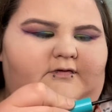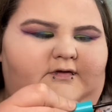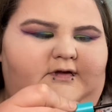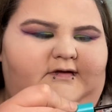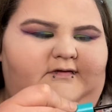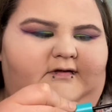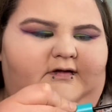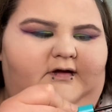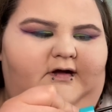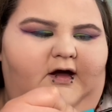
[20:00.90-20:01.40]

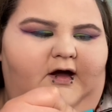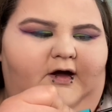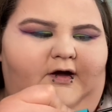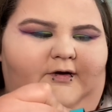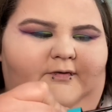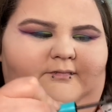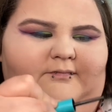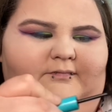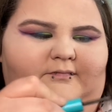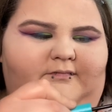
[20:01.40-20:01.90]
doesn't
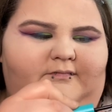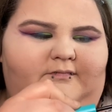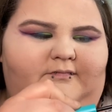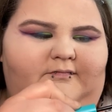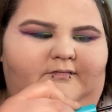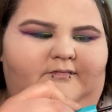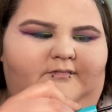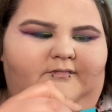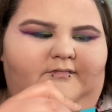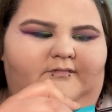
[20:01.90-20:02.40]
come
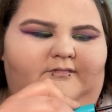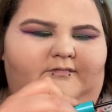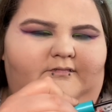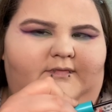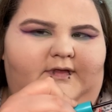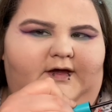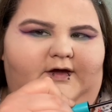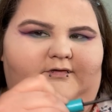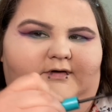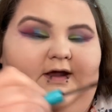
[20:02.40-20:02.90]

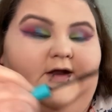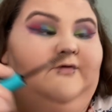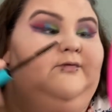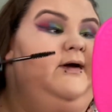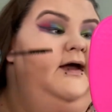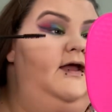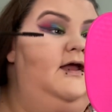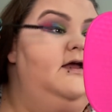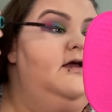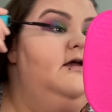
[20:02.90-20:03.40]
like right
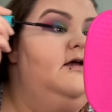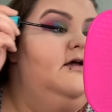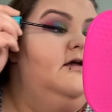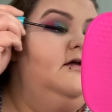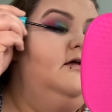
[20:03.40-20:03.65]
away.